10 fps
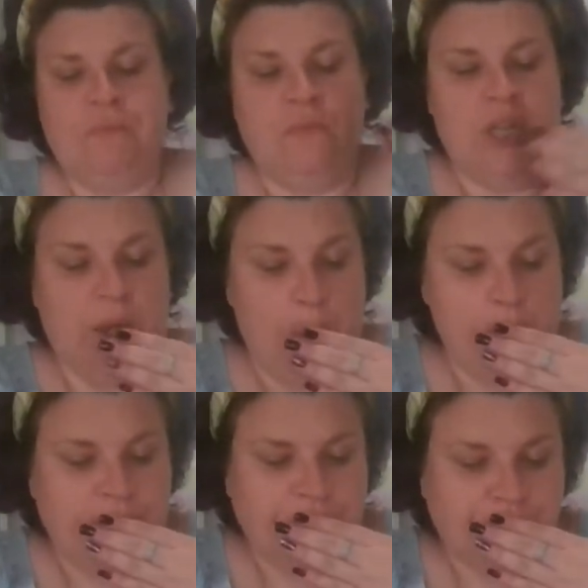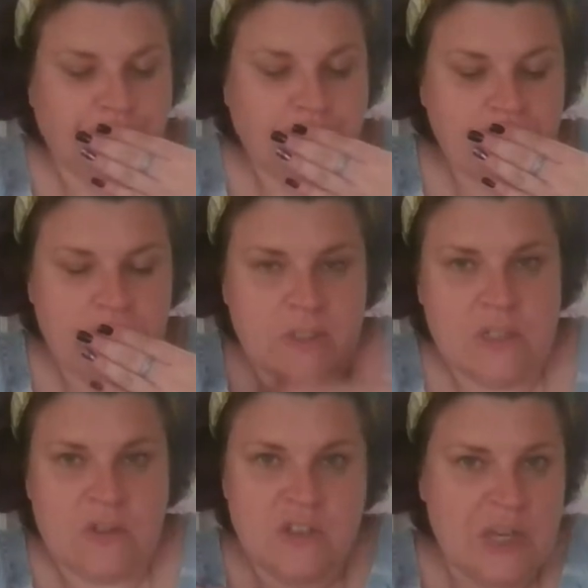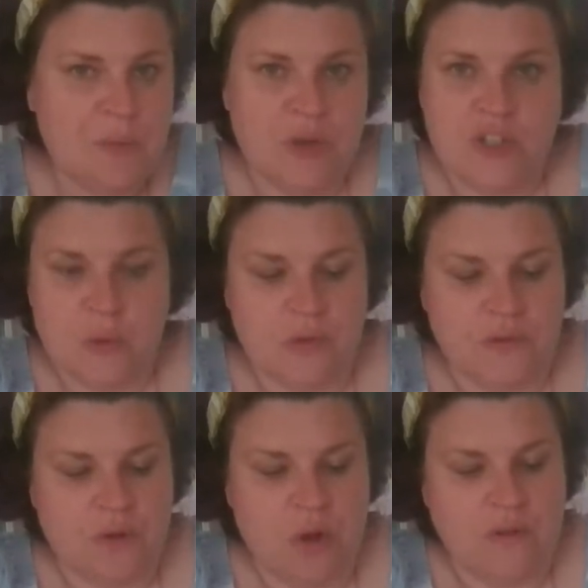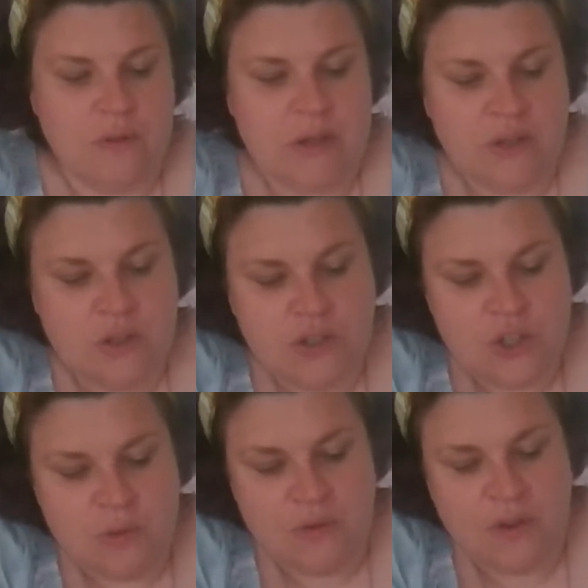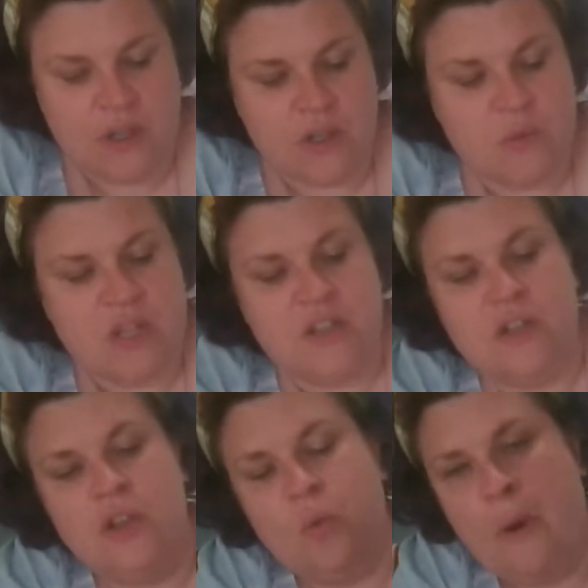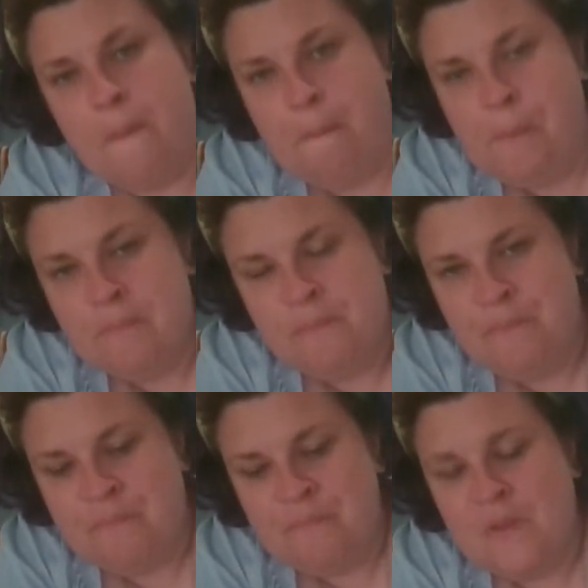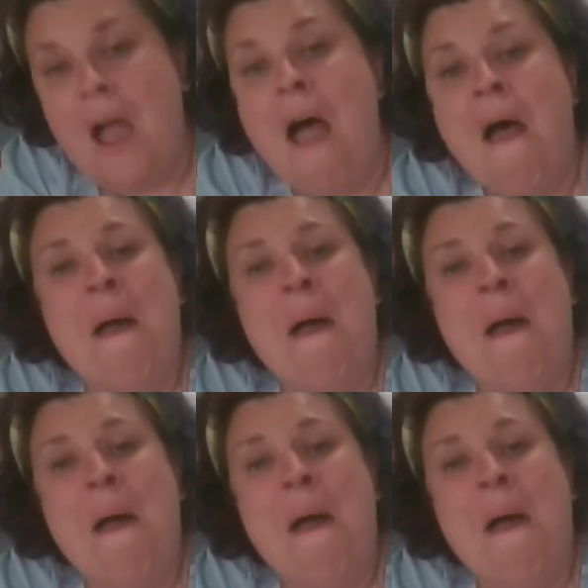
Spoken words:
Now, it's the same principle for all of them. You have to excuse my fingers, but there's another one. The